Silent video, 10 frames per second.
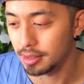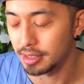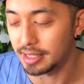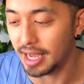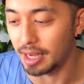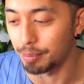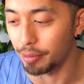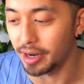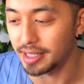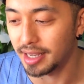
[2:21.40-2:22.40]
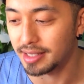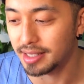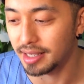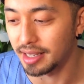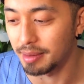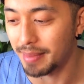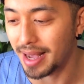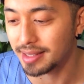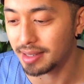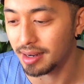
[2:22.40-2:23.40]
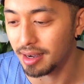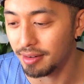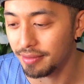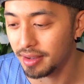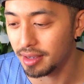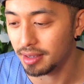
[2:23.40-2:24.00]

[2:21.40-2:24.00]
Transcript: Dang, breakdancing in a mascot outfit?